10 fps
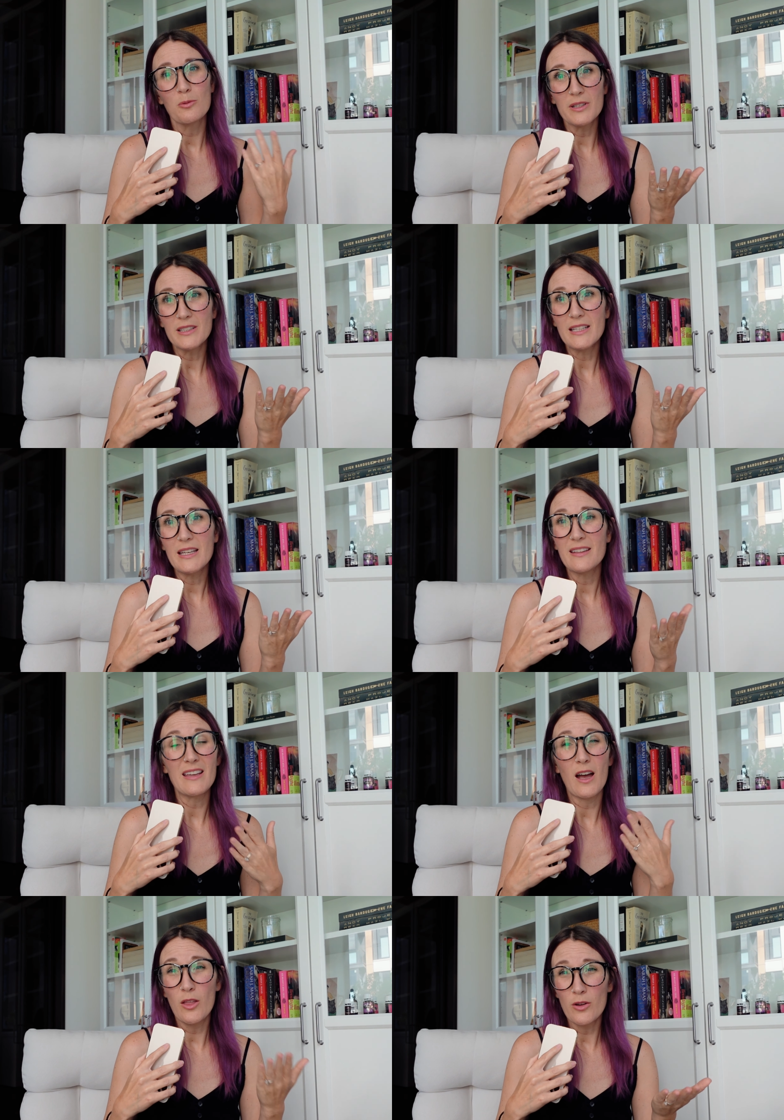Really,
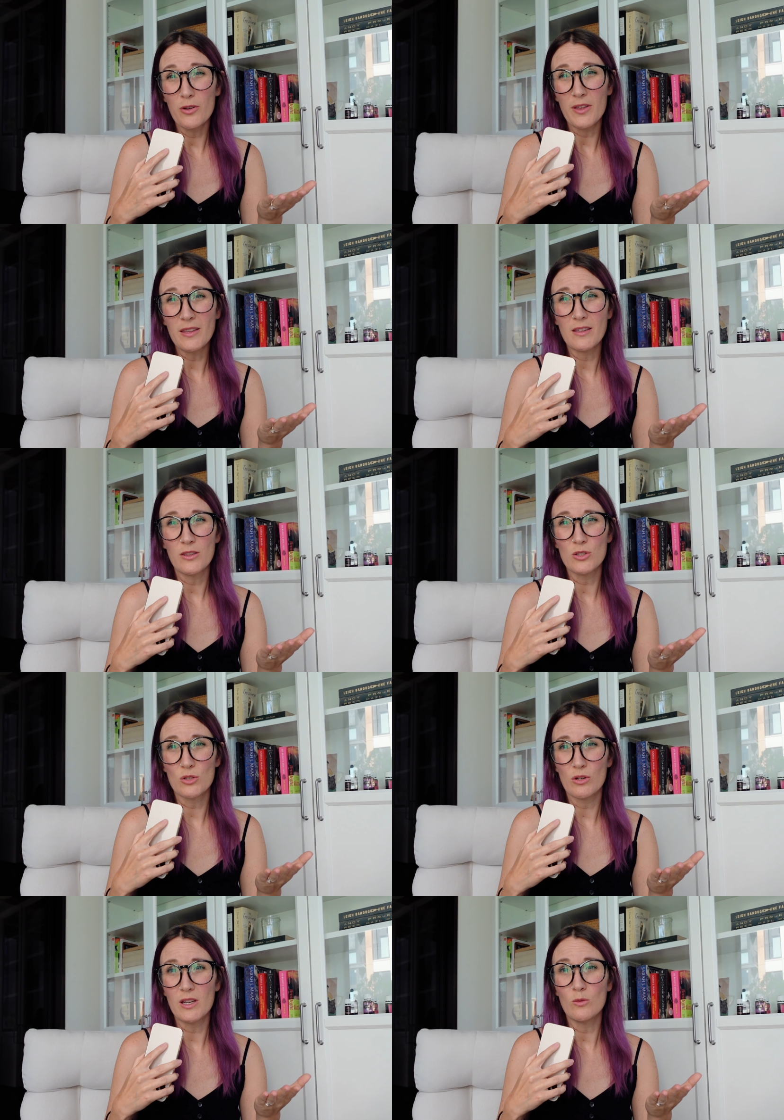the other thing that the
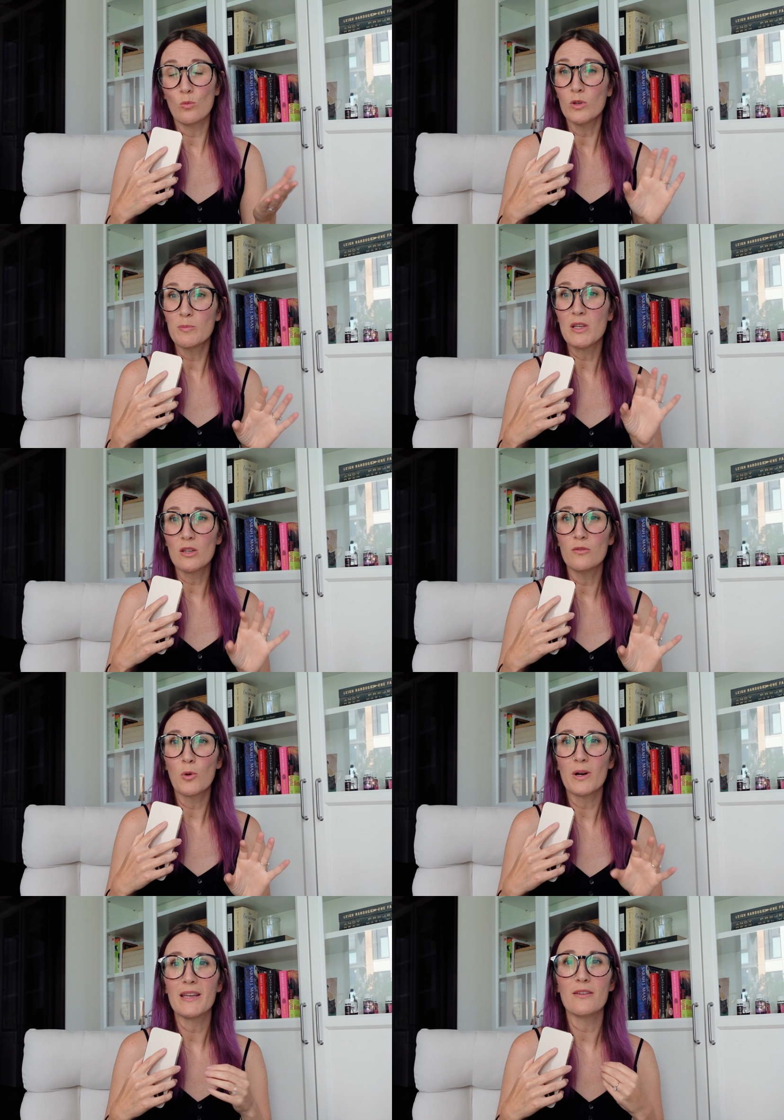screen would be good
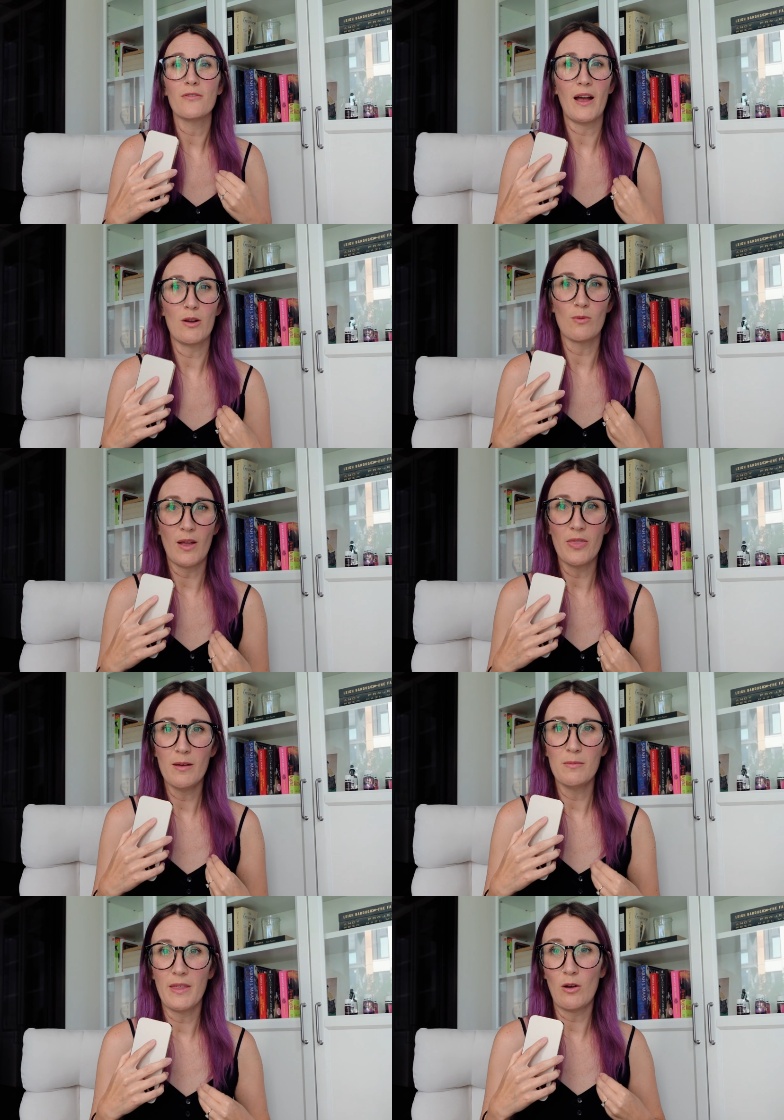for if I read
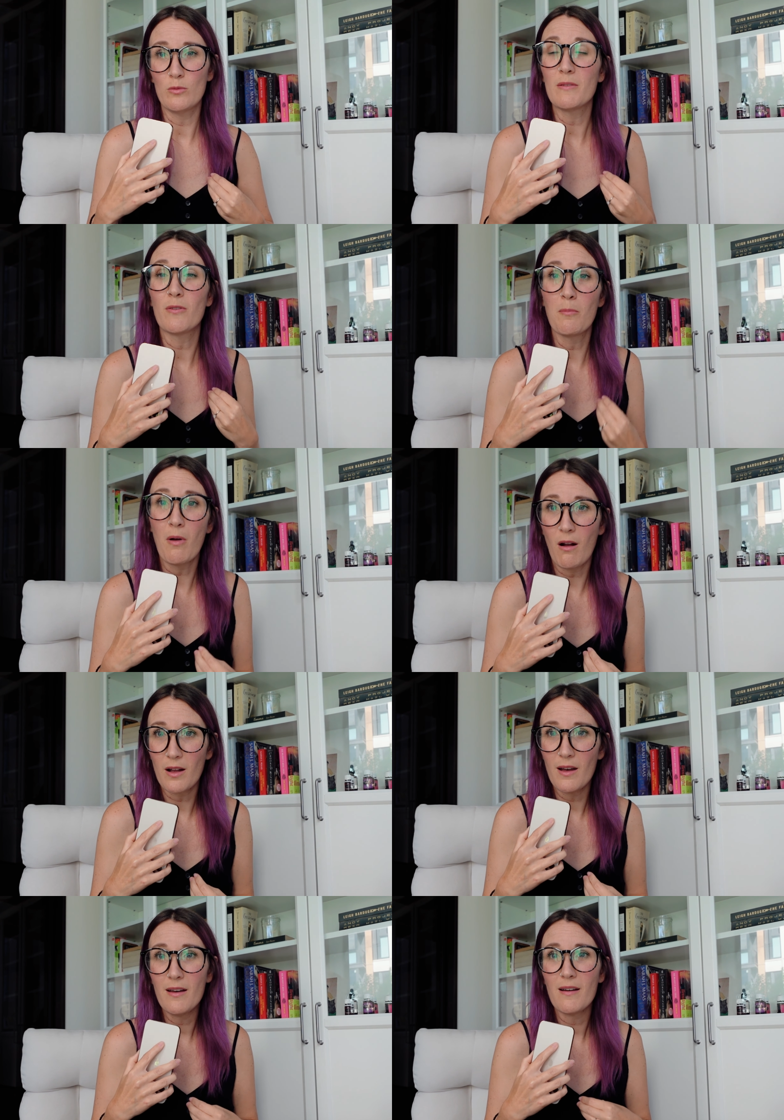them, that would be for
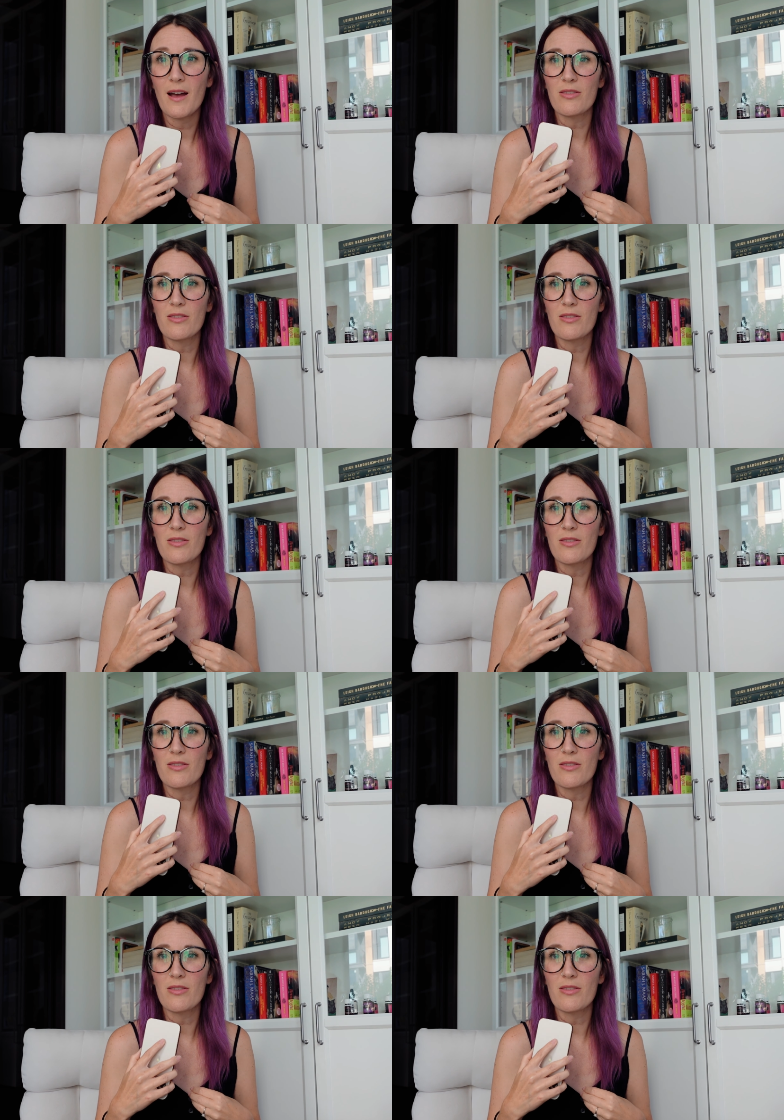manga.